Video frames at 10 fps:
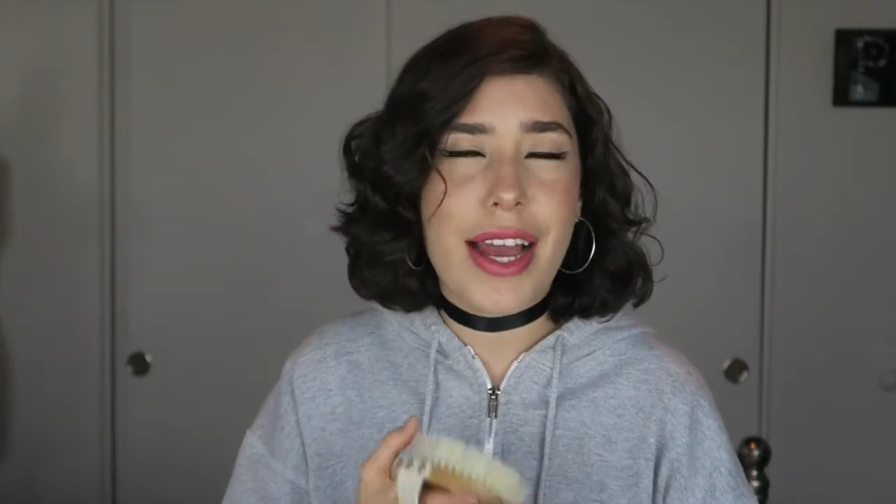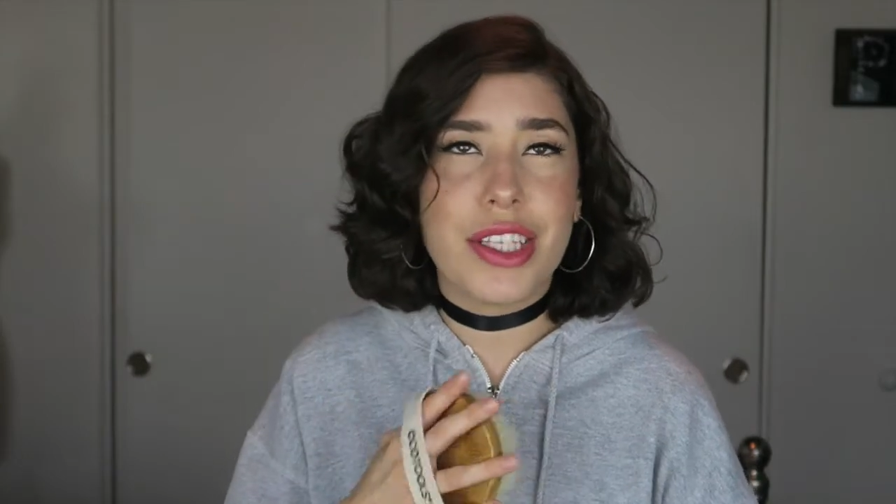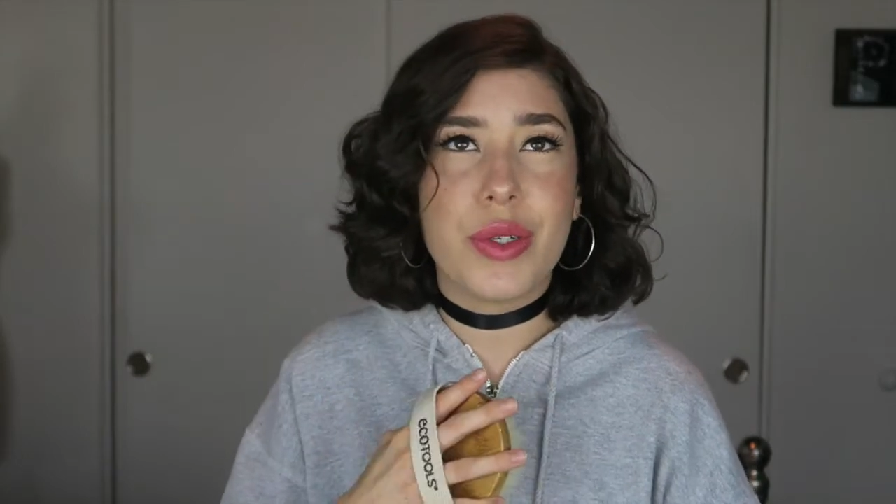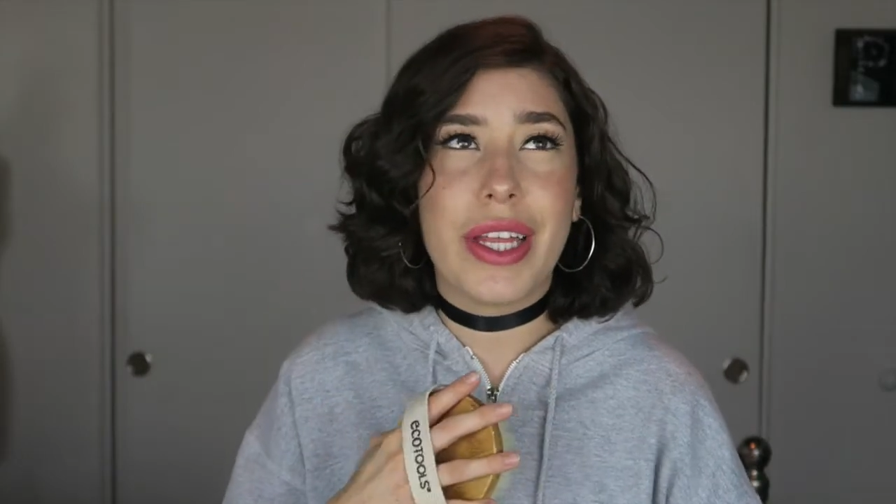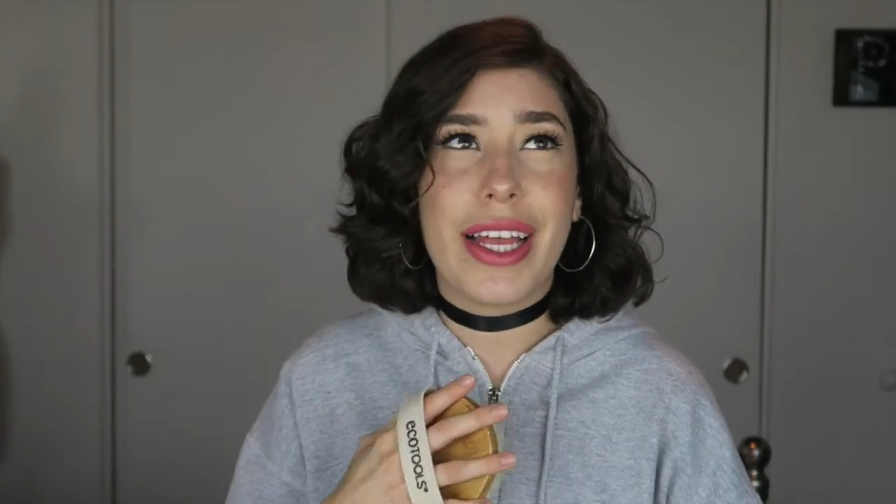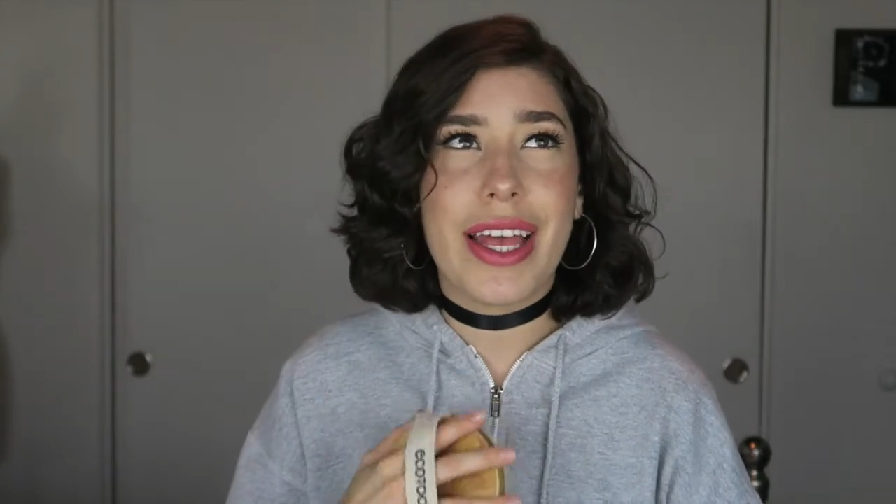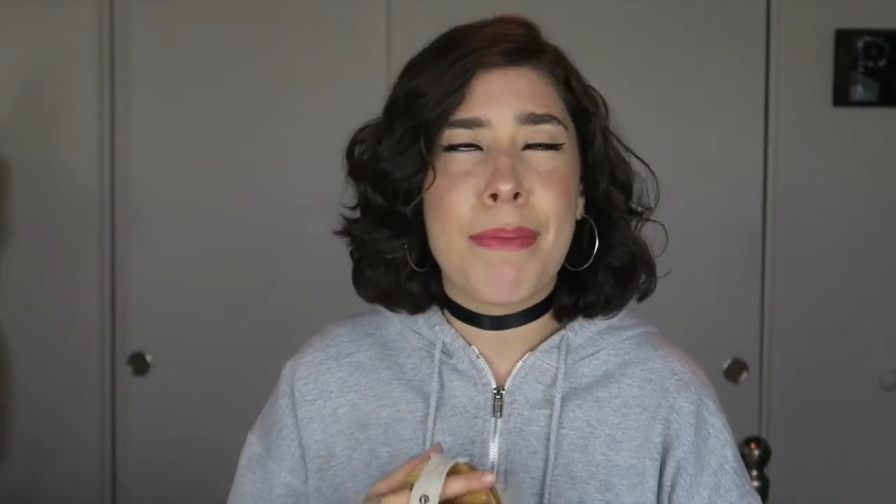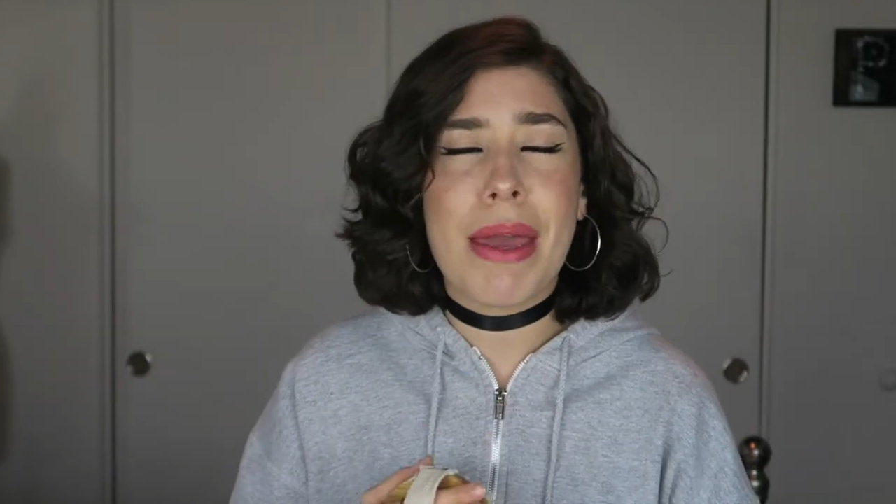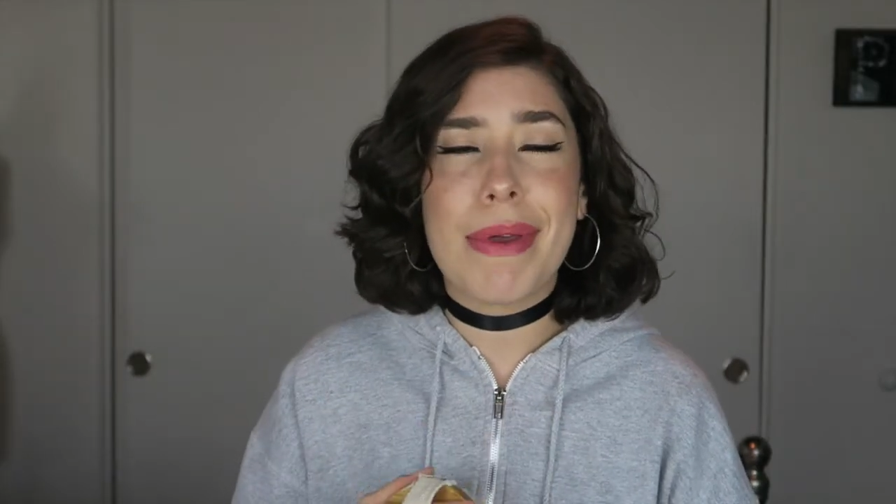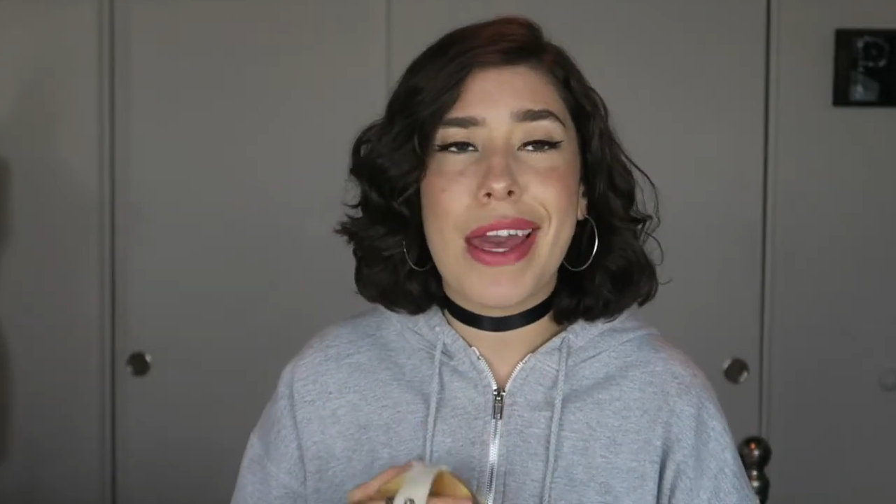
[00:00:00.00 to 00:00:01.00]
I do it like
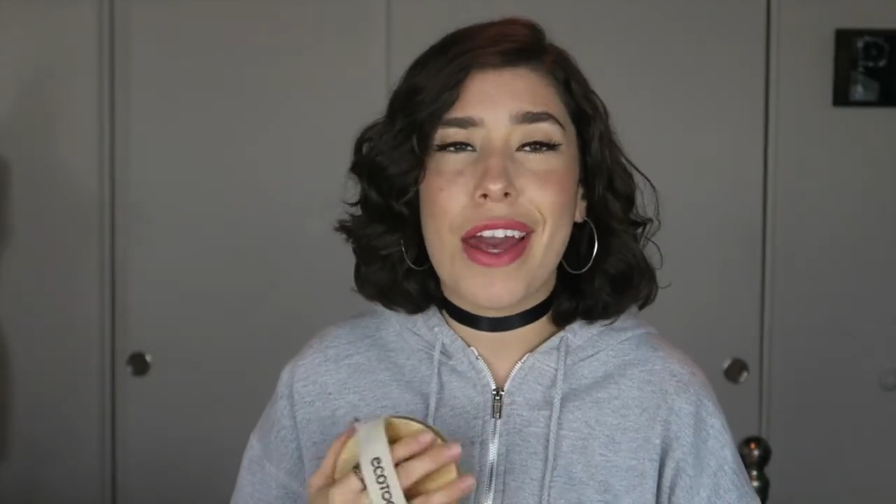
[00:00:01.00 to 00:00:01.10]
maybe